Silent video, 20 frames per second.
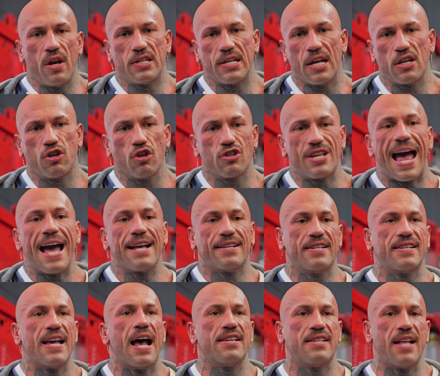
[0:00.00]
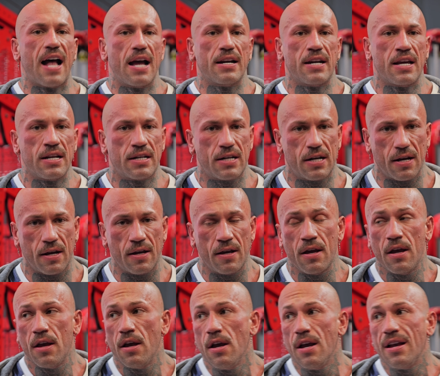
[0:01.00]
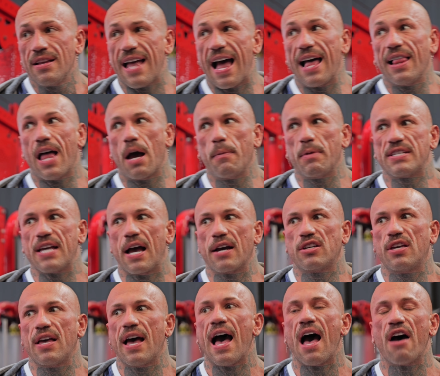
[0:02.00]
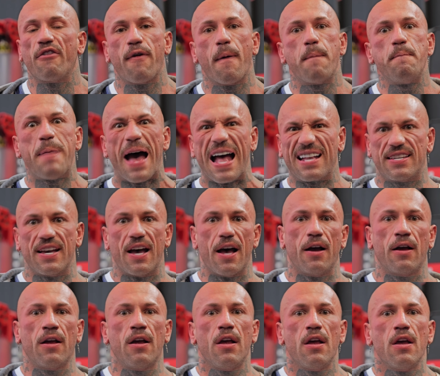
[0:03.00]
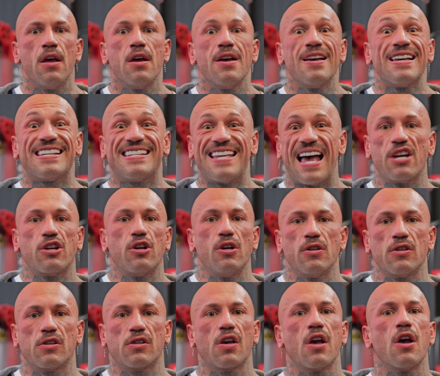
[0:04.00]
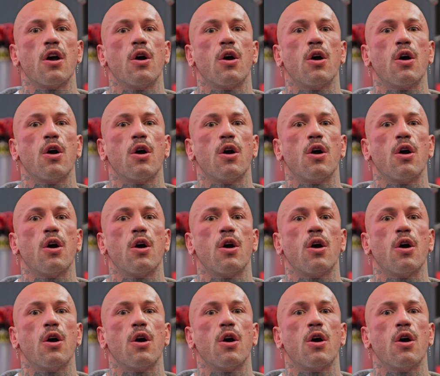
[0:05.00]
easy, it's just exercise that I need that allow me to actually have better sessions